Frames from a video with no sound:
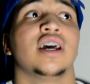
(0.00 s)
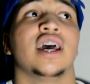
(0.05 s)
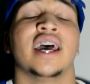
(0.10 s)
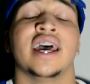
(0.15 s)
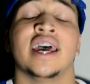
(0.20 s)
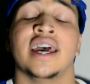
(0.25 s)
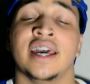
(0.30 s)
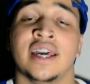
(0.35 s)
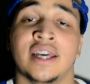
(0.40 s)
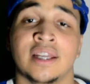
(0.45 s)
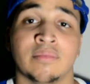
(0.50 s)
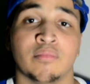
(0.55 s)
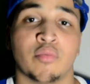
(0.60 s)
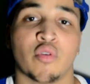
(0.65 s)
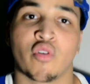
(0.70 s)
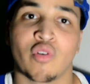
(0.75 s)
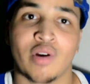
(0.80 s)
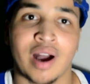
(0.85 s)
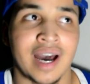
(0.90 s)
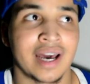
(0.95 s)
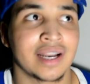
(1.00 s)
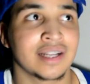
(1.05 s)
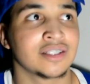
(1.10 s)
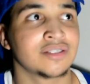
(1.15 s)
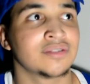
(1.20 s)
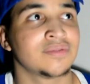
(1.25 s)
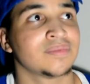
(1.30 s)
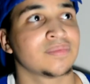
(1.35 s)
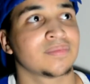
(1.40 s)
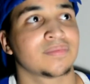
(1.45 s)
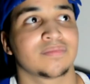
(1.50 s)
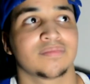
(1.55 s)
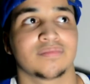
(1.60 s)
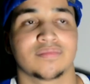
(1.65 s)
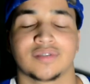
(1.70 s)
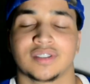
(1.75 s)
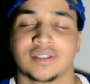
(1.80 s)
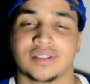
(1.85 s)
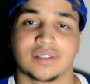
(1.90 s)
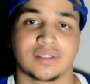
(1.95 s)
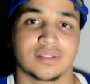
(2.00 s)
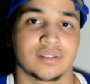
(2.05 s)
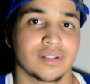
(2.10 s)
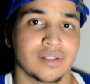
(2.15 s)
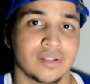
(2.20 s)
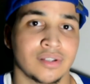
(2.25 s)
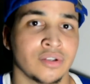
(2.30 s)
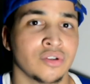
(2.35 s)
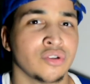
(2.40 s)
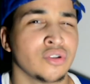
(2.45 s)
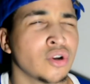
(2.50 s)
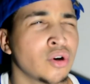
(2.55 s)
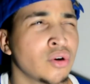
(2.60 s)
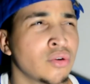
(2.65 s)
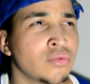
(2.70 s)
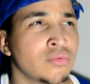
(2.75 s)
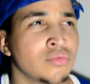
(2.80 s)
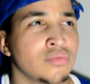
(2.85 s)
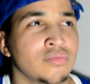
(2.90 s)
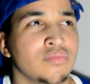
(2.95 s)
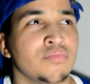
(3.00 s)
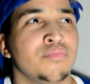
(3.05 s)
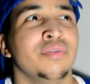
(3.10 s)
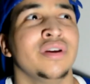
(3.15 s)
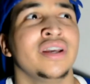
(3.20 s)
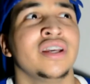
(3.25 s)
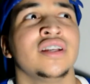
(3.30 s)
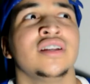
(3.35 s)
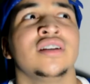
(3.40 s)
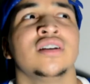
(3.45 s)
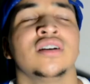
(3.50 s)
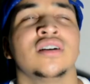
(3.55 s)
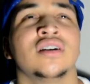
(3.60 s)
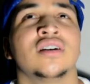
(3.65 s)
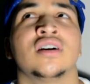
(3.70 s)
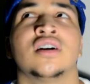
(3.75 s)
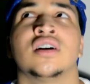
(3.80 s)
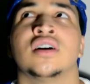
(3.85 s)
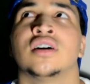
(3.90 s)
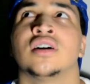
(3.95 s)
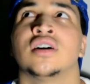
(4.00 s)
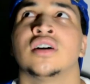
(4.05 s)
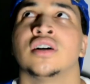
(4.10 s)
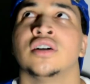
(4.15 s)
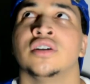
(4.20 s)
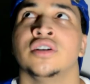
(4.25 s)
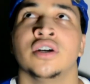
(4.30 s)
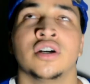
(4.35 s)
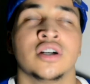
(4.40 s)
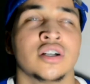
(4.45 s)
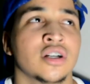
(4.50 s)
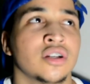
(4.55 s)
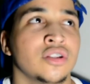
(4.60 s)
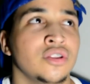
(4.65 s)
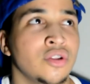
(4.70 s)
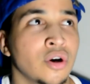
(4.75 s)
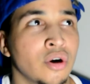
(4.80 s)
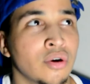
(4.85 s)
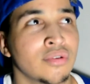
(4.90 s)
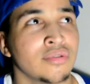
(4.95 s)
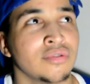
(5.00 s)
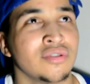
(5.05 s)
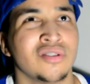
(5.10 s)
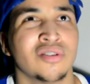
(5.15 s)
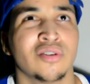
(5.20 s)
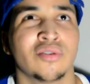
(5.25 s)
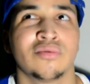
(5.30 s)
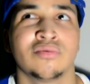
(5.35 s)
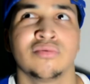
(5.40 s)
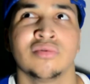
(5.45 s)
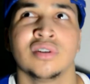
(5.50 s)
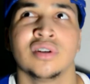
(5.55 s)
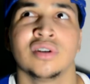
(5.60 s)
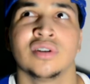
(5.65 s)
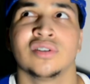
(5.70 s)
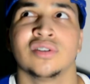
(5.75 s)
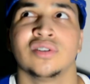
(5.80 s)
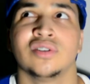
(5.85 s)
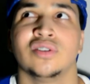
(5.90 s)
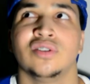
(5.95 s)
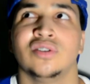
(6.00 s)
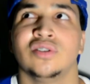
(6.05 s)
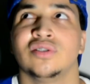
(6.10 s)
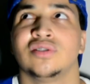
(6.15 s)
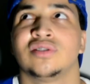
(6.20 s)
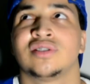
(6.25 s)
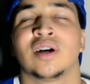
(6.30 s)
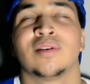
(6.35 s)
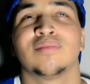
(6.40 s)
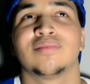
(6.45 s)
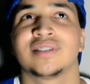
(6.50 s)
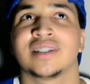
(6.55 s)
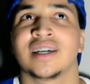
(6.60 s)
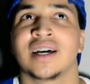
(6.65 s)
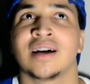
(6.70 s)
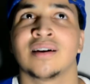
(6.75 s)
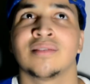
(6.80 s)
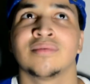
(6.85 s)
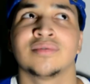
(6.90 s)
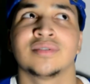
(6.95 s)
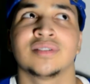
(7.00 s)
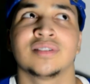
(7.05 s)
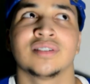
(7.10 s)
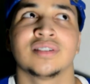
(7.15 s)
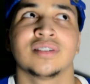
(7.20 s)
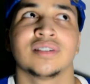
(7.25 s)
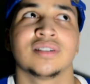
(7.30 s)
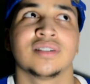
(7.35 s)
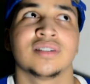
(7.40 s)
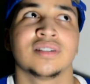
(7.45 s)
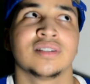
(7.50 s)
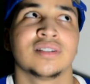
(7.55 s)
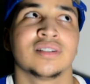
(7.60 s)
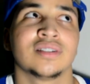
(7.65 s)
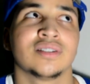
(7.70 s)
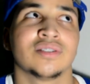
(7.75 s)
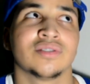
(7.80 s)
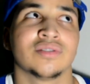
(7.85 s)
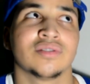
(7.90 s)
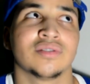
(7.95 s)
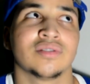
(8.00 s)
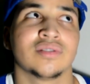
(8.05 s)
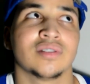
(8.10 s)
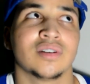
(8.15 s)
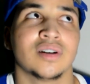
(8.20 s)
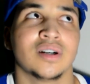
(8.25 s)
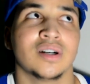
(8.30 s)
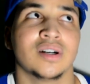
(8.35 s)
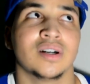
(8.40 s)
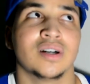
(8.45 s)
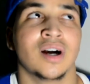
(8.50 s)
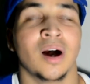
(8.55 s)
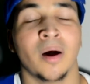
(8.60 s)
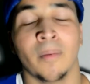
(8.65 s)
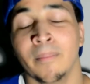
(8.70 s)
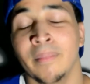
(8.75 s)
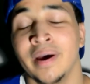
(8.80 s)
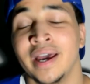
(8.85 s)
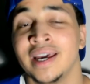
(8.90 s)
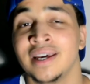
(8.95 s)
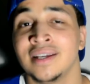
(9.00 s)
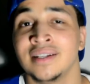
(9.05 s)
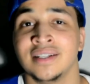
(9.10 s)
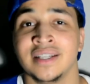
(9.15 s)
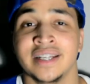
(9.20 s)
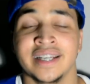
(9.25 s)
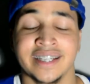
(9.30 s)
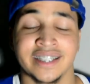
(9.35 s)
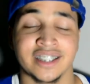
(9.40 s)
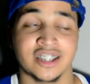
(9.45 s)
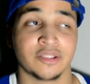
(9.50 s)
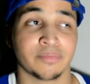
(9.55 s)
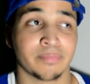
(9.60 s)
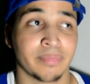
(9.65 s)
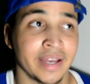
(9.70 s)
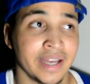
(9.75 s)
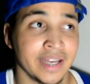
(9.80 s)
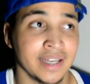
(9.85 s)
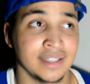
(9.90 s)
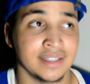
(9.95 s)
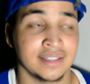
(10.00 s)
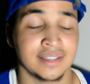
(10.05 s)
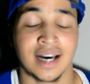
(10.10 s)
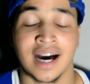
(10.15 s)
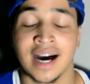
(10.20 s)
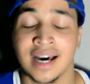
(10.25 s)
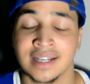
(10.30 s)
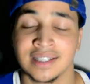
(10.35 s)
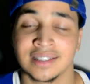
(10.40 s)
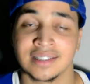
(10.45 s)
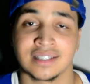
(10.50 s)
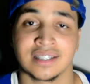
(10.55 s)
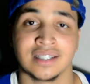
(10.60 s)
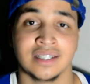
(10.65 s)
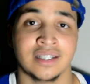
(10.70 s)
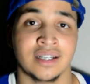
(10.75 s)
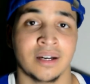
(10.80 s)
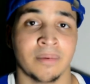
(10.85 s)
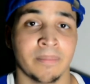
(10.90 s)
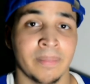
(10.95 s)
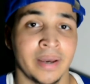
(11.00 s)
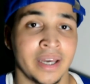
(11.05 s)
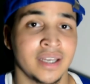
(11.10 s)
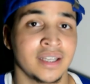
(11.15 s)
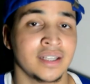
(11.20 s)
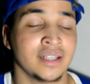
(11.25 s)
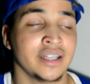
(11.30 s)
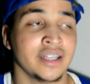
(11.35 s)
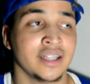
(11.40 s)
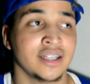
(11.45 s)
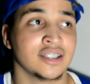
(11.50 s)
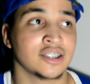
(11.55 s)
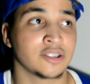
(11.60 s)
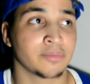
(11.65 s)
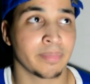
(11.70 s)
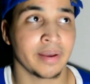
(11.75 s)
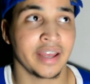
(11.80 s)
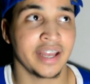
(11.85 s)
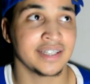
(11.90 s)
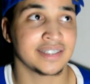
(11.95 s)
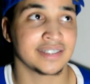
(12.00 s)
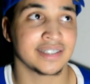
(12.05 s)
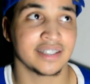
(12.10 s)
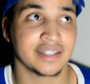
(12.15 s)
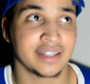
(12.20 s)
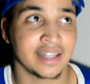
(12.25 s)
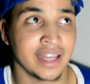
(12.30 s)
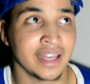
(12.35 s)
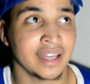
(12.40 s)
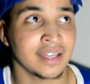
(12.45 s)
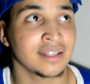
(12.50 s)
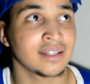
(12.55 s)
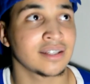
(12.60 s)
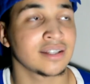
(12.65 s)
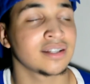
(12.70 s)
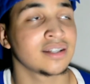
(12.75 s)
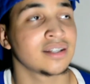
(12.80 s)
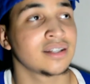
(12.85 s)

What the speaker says: And Brawadis, you know, being a young adult, you know, sometimes a man needs space, honestly. A man needs space to think